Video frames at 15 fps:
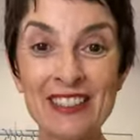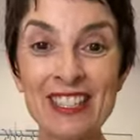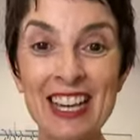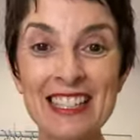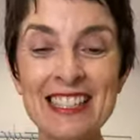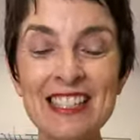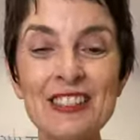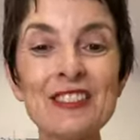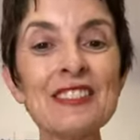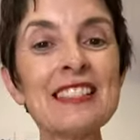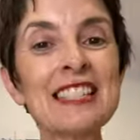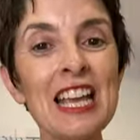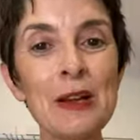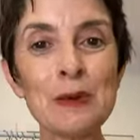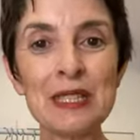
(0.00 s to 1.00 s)
online store,
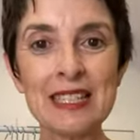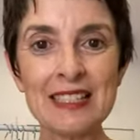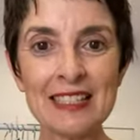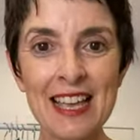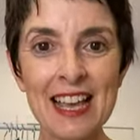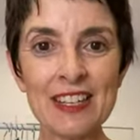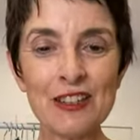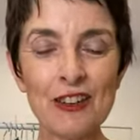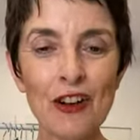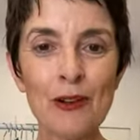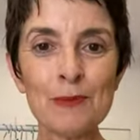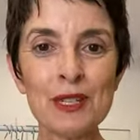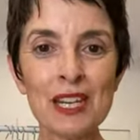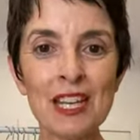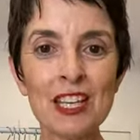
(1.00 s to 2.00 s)
sequinsandsand.com.au.